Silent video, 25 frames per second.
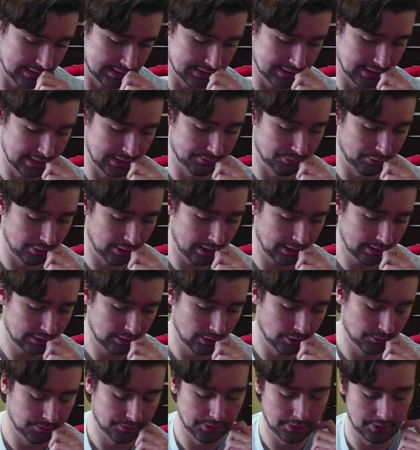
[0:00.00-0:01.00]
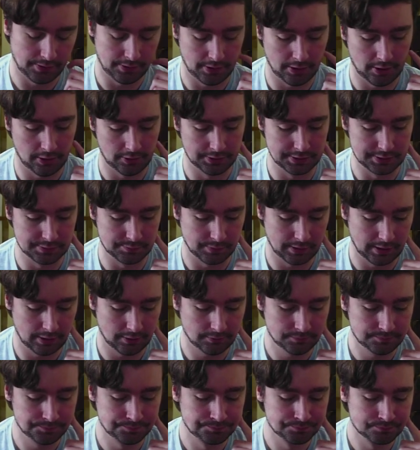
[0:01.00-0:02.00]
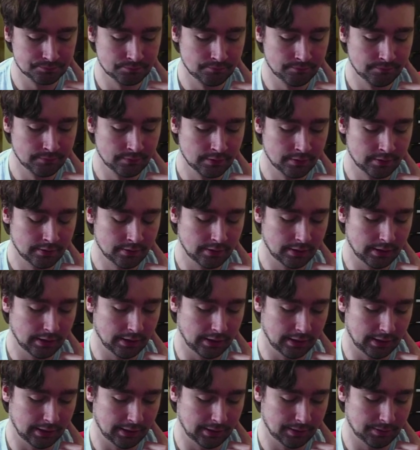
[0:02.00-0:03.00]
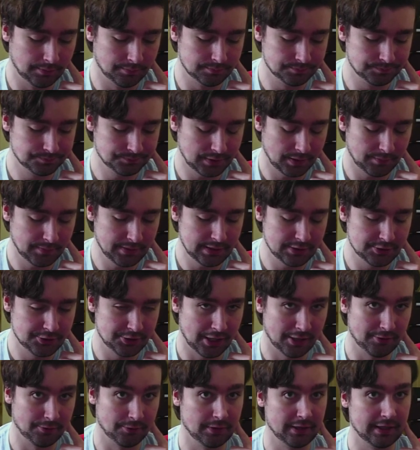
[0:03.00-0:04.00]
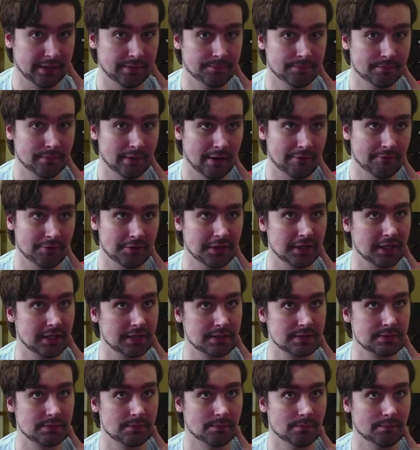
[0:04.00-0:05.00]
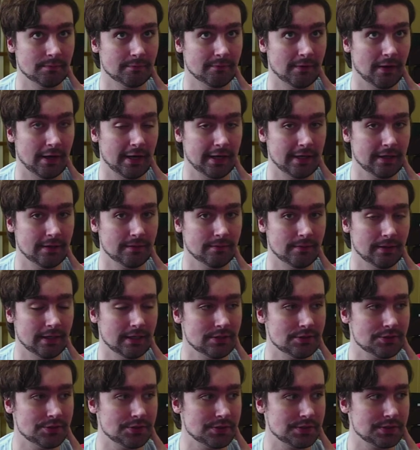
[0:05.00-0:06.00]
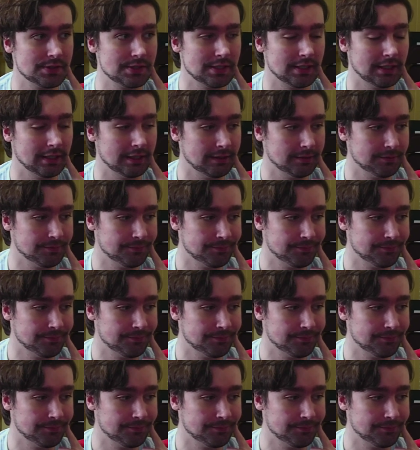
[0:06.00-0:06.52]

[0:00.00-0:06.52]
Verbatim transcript: "Hey Brock, hope all, all is well." Um, I mean, generally everything's fine. It's just, uh,